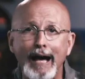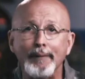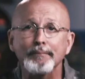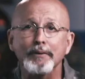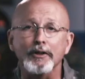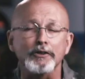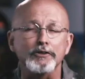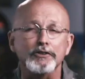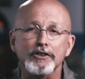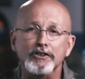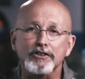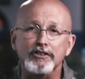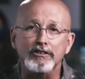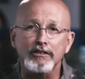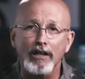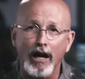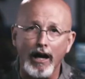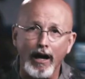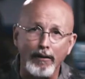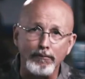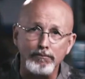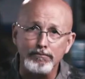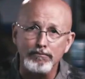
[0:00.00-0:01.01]
I'm going to just
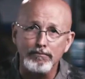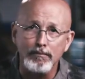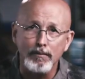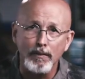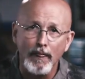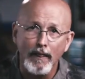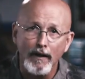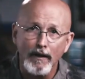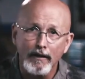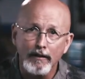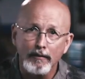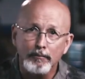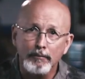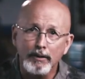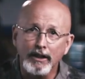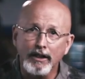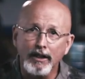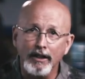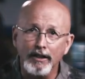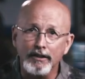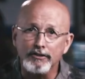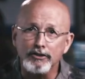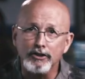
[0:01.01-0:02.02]
stop.
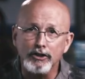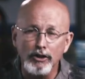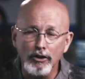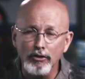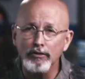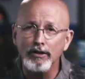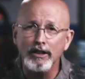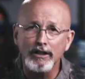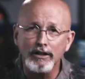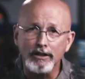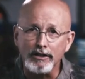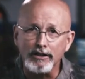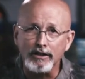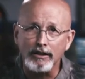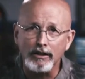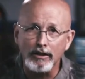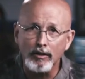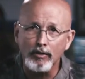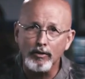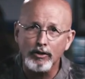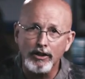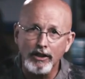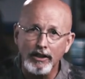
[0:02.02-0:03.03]
Because you need
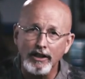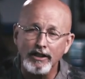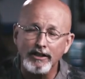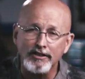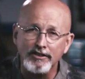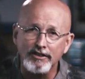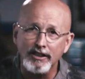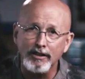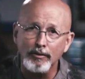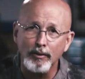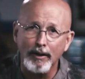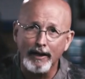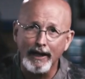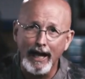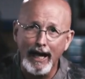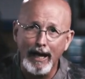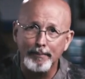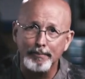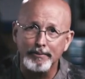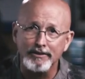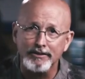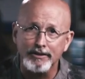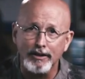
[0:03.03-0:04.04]
to see what
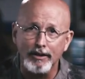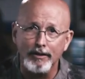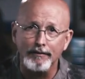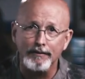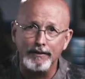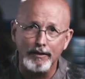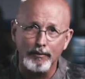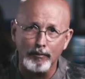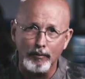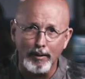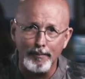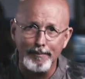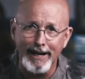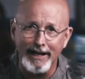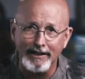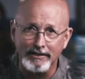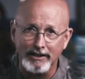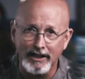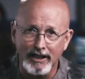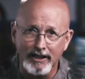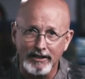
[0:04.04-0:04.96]
happens here. We're about to